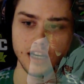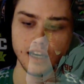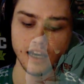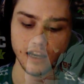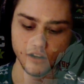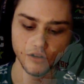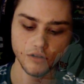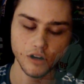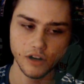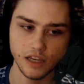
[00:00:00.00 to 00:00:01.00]
and I knew
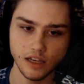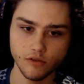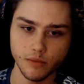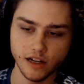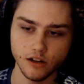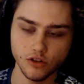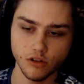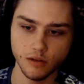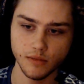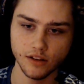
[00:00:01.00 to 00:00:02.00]
going in with my
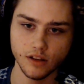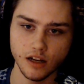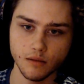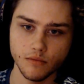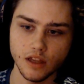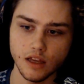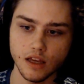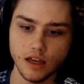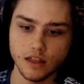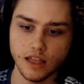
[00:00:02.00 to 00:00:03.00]
controller messed up
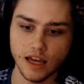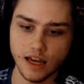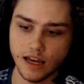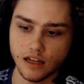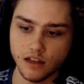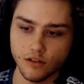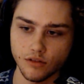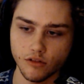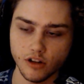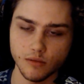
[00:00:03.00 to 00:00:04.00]
that it was
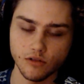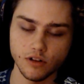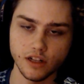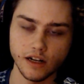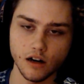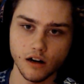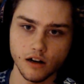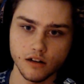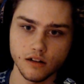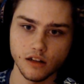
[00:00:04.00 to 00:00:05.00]
going to be really
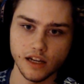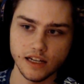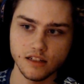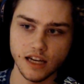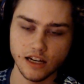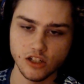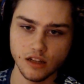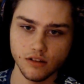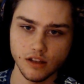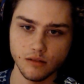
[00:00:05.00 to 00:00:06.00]
hard, like tech
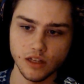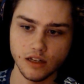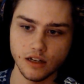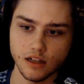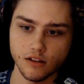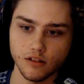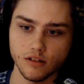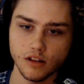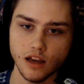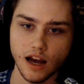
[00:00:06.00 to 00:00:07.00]
chasing, because
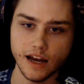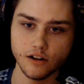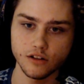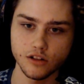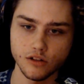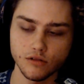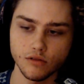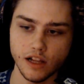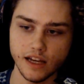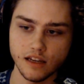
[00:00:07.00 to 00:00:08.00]
I couldn't do
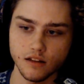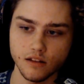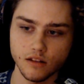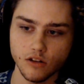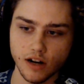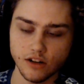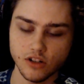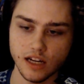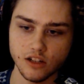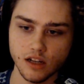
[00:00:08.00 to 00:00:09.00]
like crouch
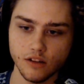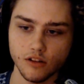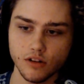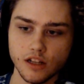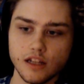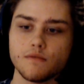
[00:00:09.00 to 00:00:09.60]
tech chasing really.